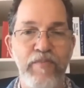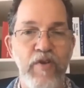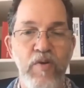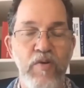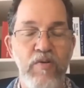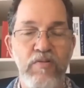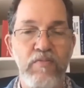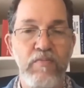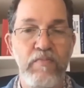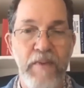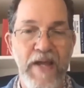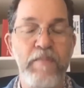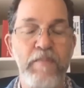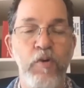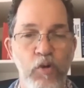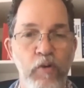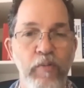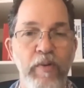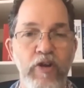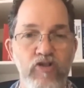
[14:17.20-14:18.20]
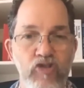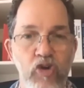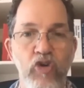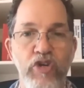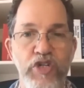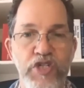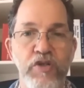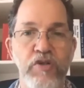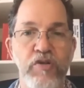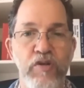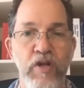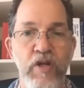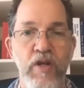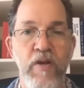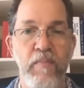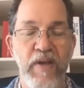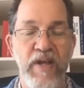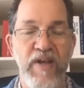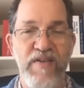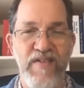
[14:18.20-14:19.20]
people will be drawn to
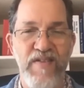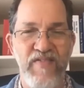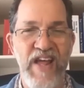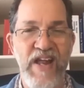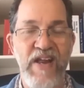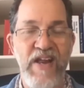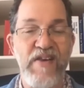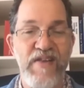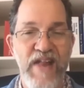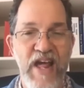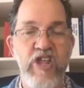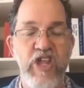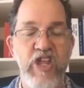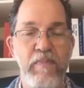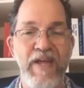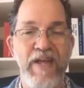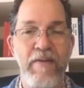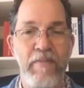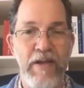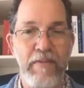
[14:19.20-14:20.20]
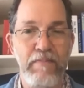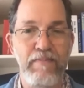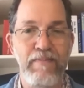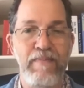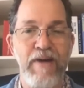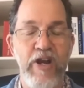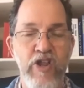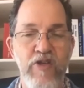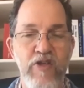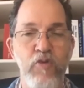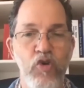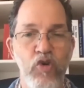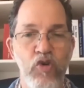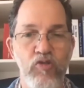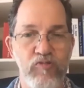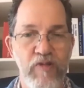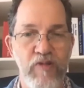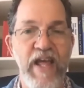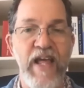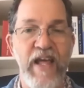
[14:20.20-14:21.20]
because it's actually becoming much more
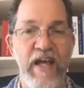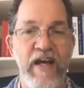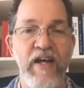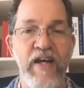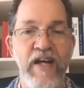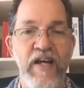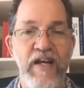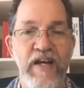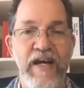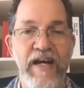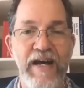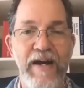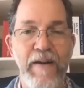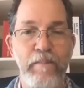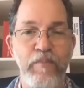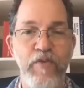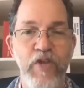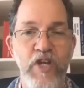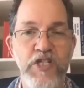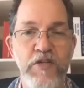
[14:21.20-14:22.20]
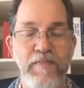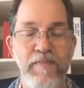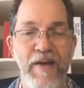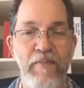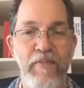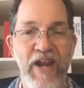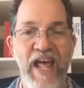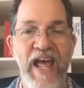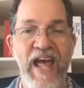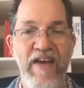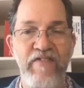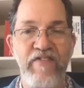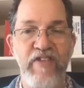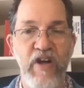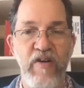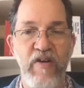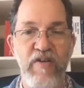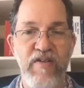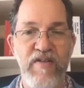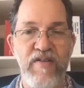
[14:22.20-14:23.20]
rare to be able to have
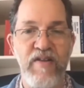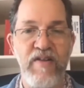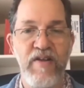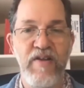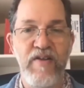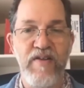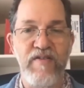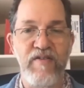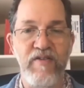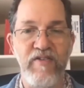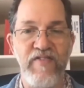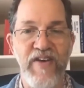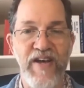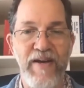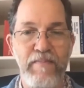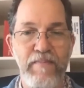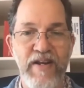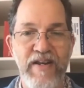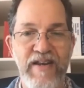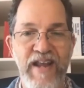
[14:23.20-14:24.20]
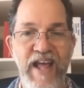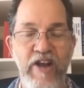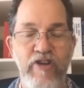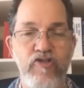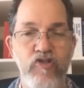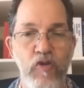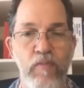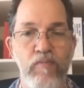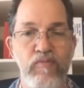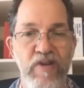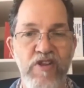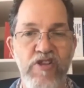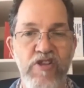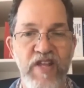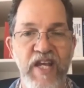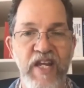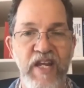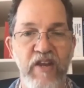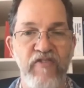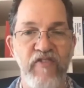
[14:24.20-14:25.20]
those sort of natural,
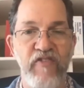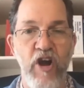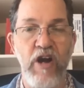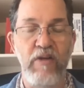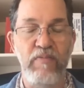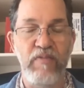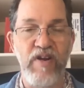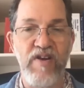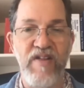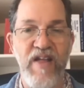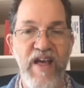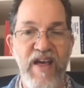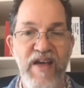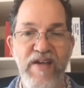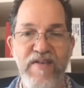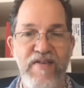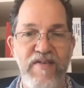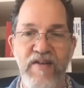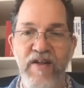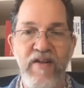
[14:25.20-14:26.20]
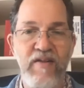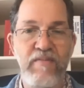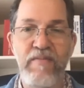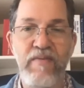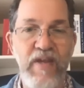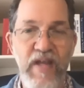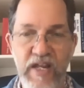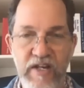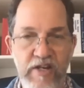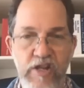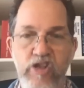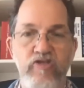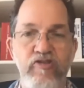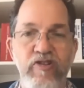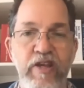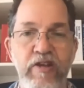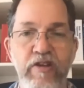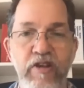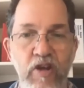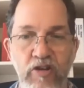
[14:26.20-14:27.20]
pristine environments as
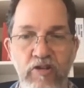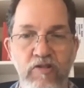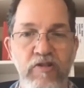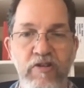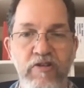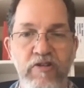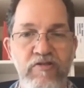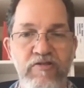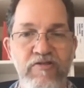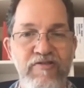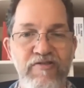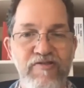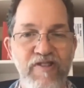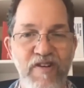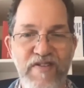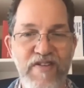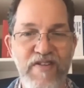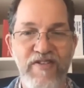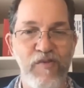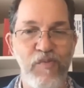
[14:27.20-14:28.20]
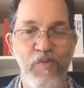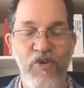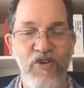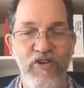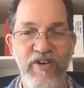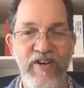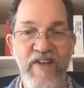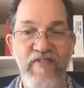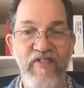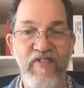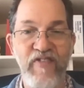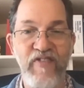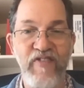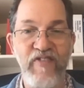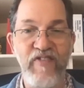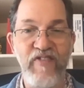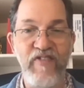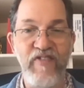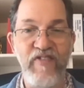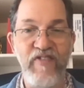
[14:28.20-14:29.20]
industry, crosses the world and everything
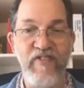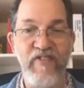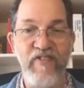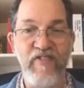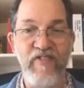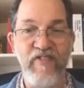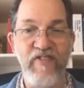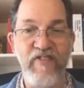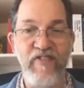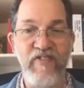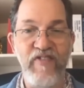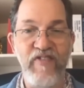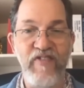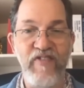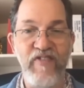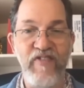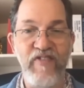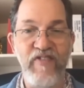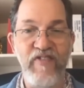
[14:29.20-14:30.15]
gets more polluted.